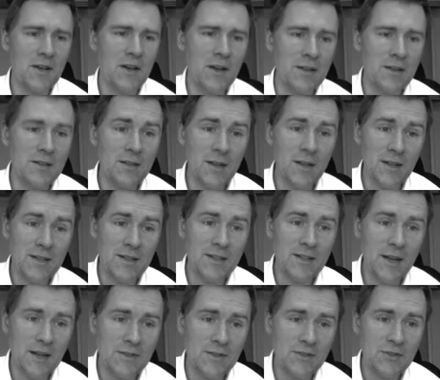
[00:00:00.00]
And the
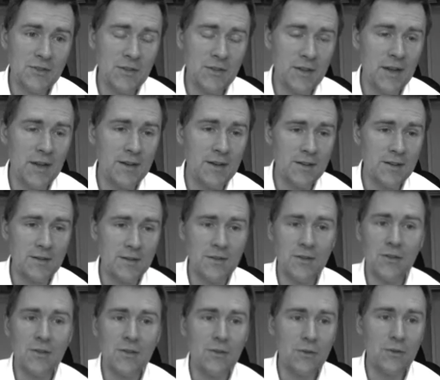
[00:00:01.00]
likely answer to that is
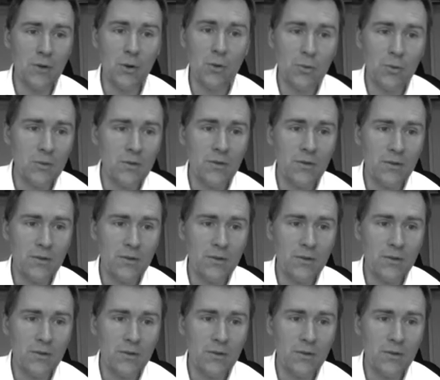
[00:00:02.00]
no,